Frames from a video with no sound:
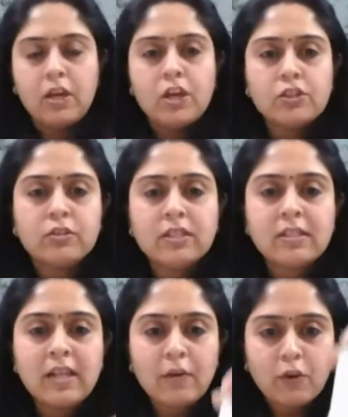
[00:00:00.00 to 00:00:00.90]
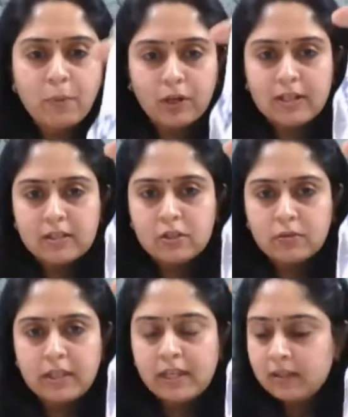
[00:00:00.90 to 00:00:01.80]
So this is how your bottle is
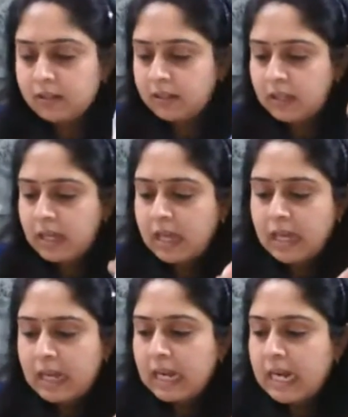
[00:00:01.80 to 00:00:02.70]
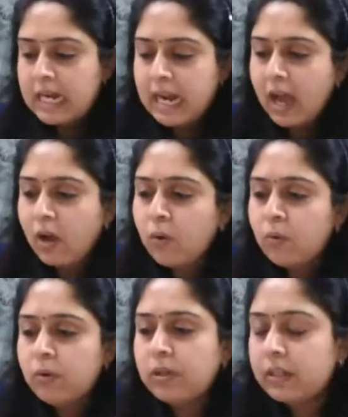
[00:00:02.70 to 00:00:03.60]
looking.
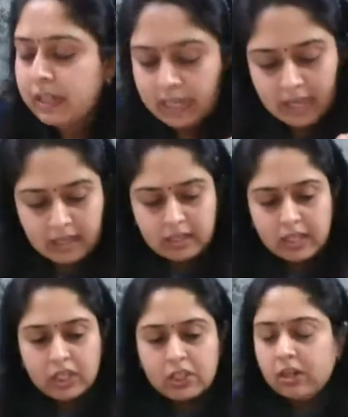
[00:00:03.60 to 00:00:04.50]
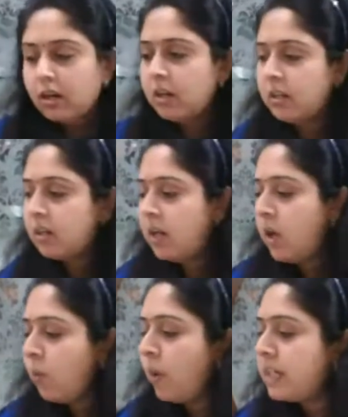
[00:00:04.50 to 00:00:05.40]
Now here,
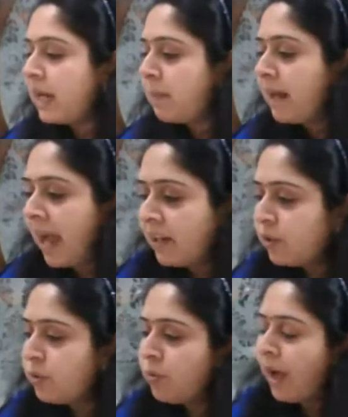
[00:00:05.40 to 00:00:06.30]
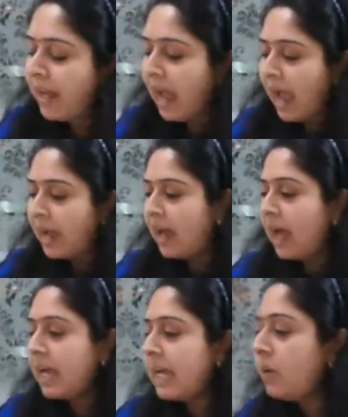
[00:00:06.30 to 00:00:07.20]
what I plan to do,
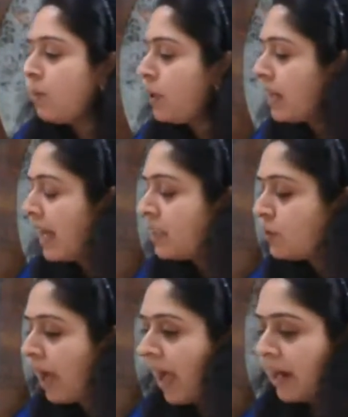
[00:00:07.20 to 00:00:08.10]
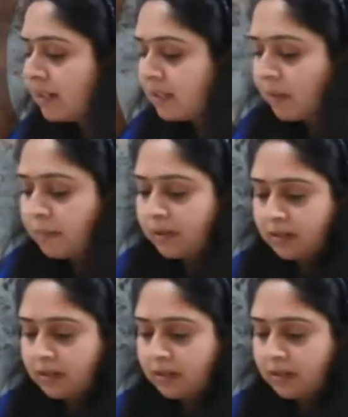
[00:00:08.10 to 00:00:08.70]
I would like to add some